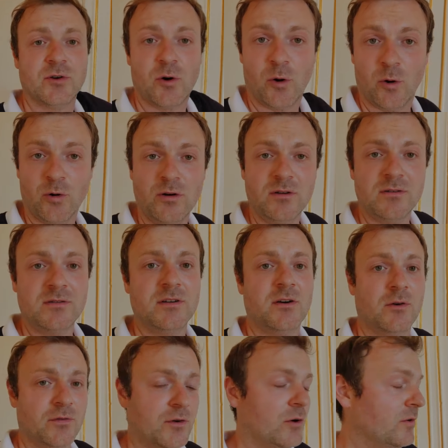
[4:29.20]
hole,
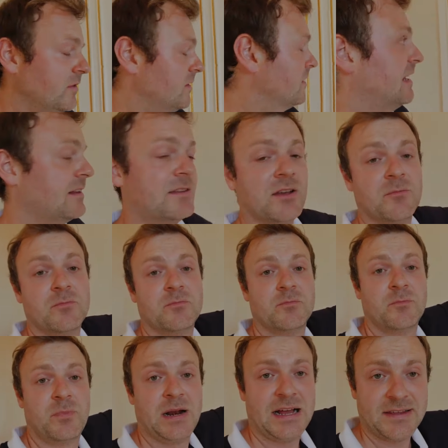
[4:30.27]
of course. Then some
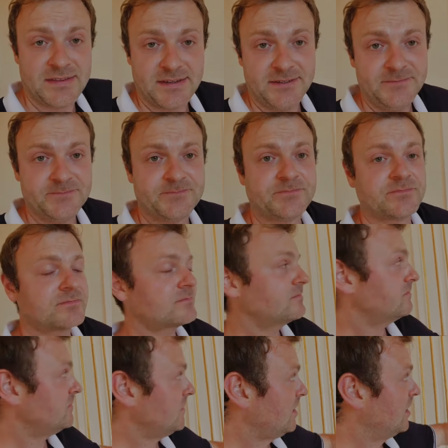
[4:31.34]
plaster
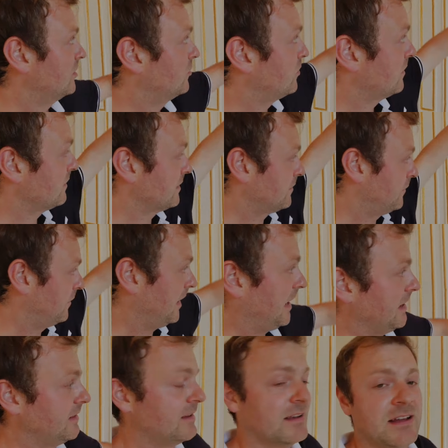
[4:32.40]
to have it
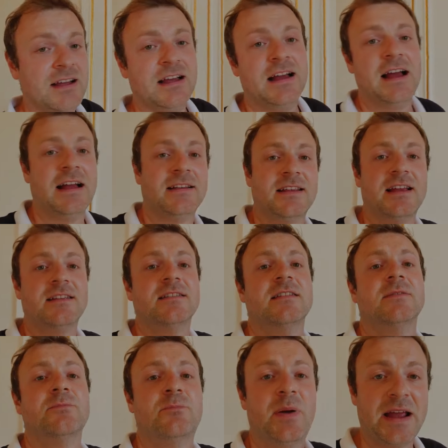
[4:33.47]
flat, and
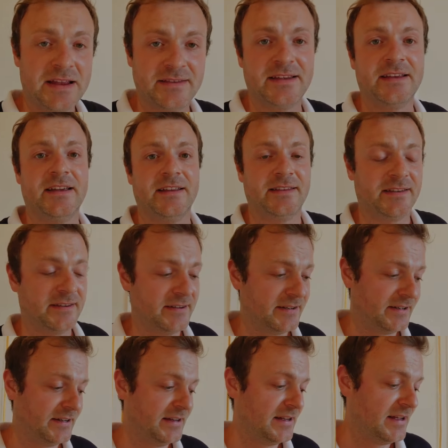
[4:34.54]
then painting it.
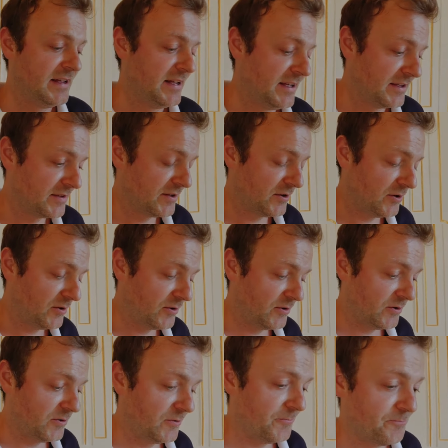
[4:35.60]

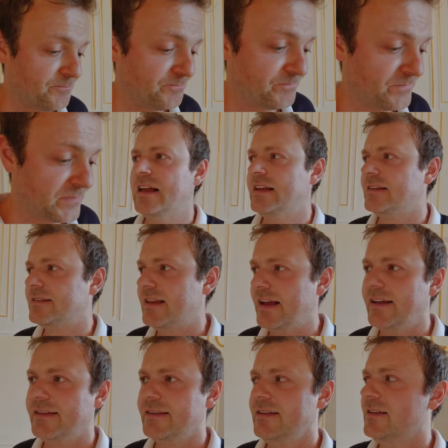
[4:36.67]
So
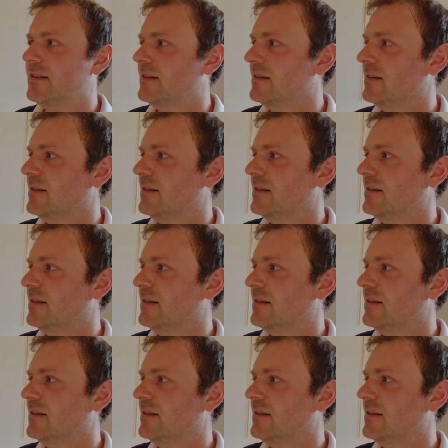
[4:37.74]
then